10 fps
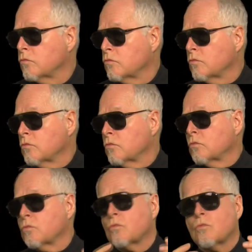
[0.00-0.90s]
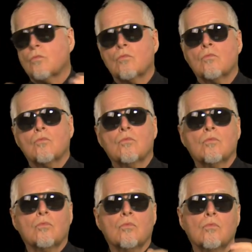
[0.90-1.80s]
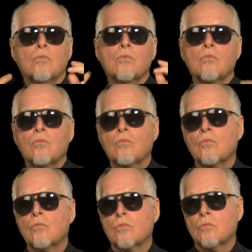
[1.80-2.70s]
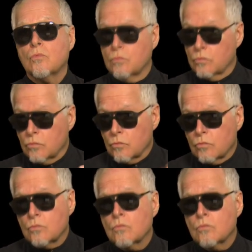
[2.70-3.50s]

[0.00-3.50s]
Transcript: (silent)